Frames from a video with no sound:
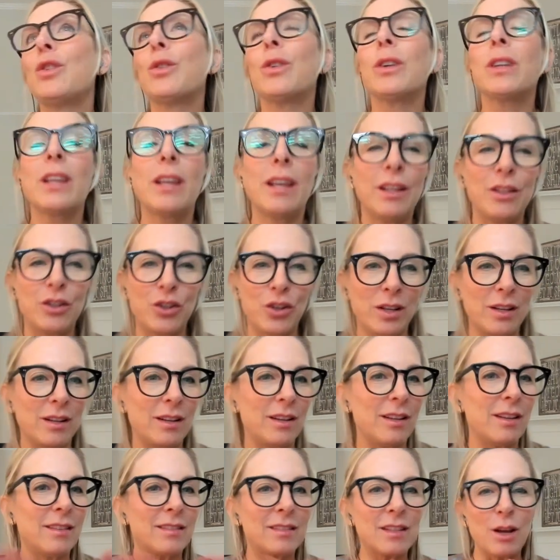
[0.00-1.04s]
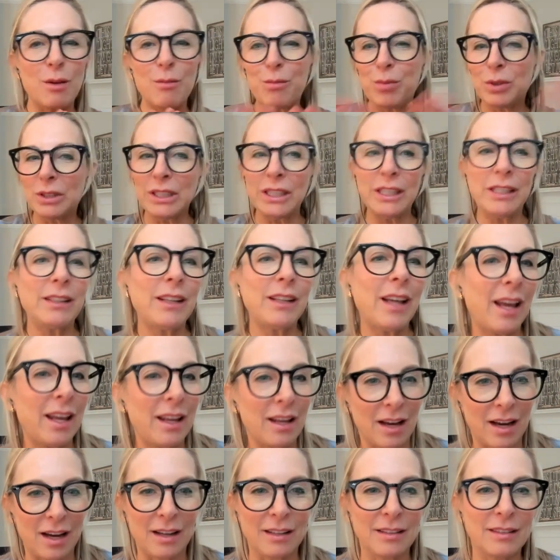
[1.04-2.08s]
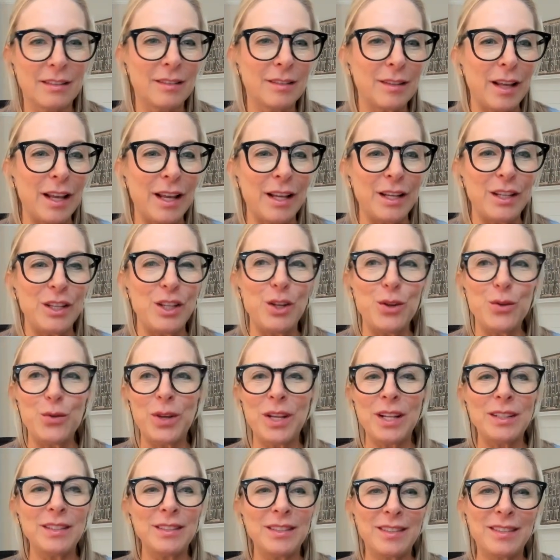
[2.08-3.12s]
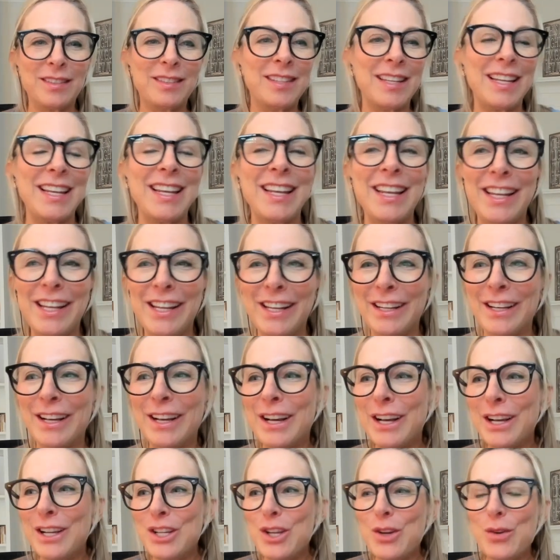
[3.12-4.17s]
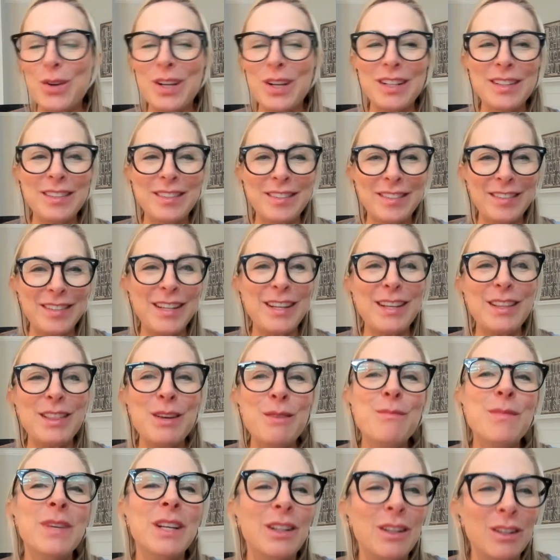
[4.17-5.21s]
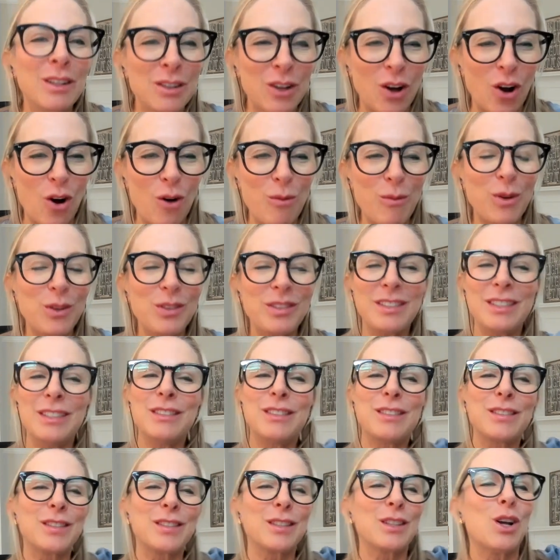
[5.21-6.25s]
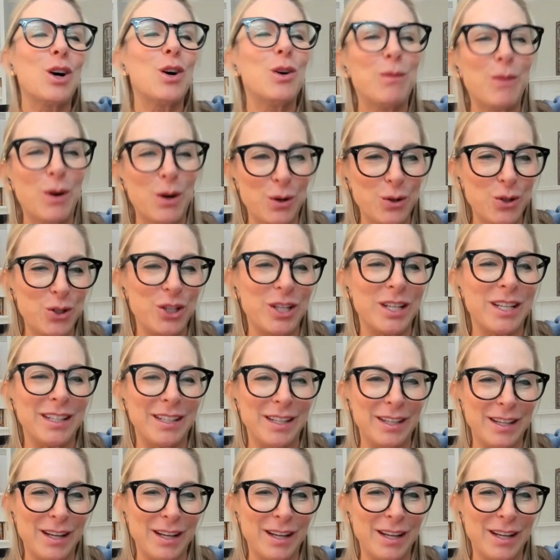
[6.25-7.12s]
your kitchen is complete chaos and you can see the milk almost in slow motion